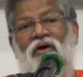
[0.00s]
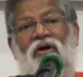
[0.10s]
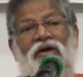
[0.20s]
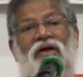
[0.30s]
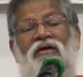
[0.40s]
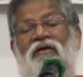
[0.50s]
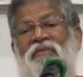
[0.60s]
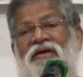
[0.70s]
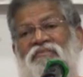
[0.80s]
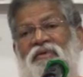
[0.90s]
God cannot
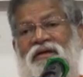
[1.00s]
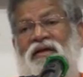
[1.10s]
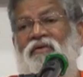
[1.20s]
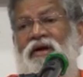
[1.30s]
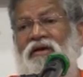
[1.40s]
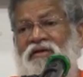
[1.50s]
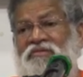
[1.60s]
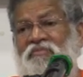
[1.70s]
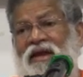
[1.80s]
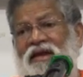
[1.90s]
be explained. Then why are you
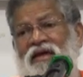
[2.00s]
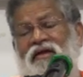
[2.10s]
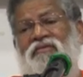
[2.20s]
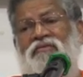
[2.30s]
explaining it?